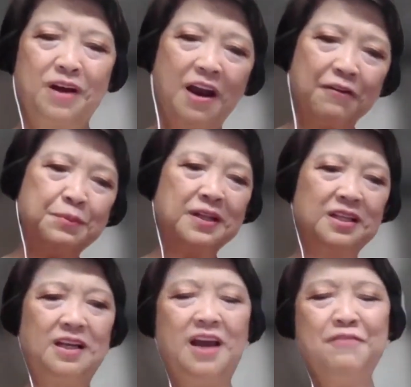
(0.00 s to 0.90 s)

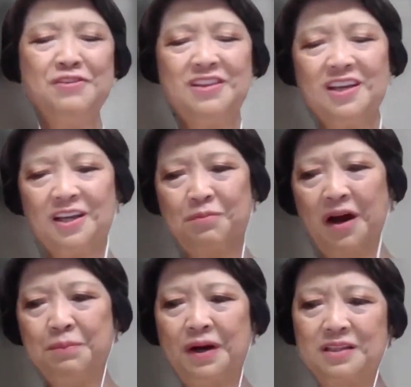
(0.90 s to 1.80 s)
everything in
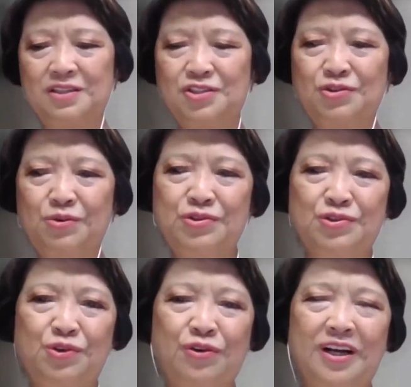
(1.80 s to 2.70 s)
my body is so
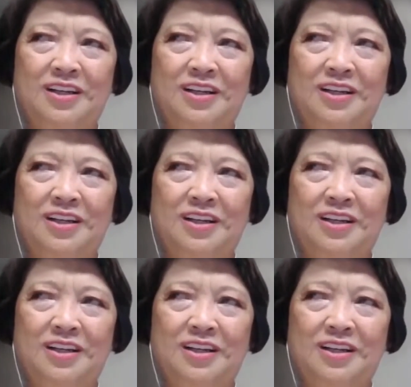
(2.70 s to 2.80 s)
sore,